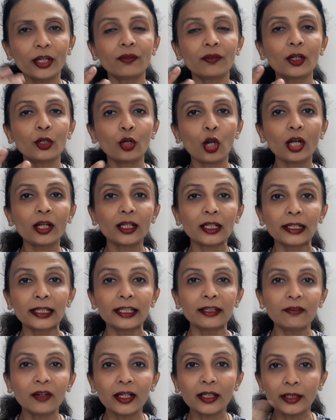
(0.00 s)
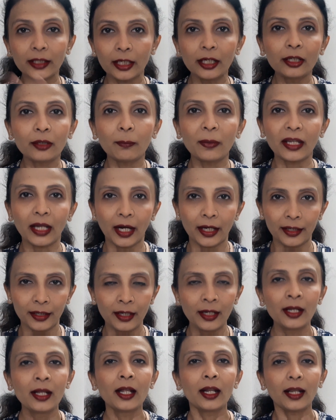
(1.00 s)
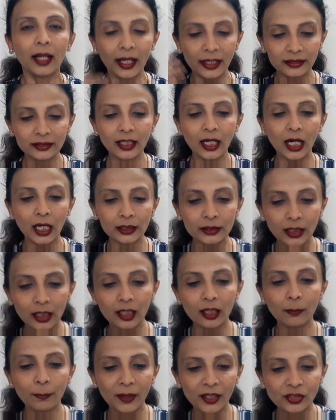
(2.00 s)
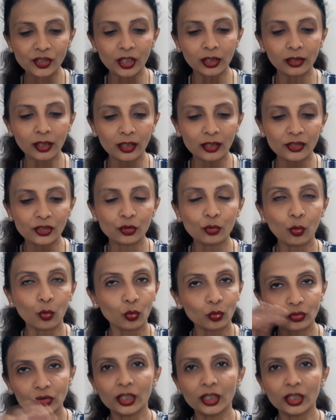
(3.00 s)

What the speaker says: will not leave a tint behind like the other lip and cheek tints do.